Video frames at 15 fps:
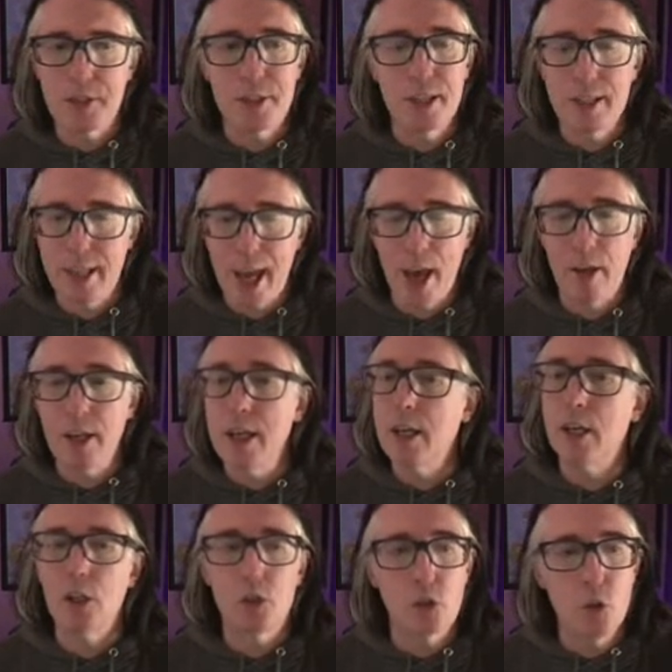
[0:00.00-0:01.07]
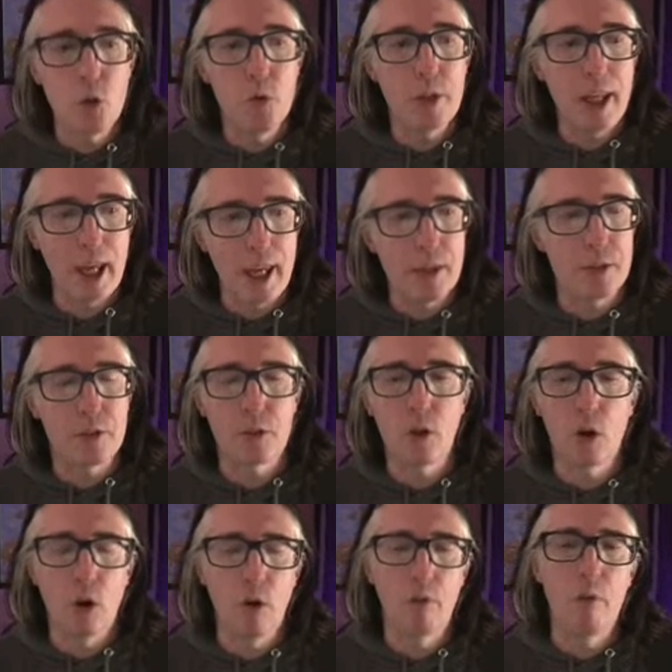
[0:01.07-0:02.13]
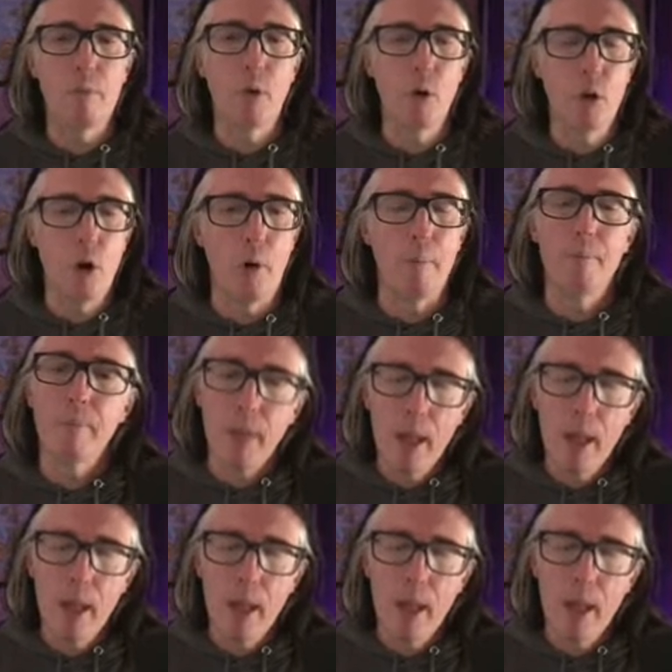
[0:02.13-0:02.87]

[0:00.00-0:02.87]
down here to the east of Bornholm.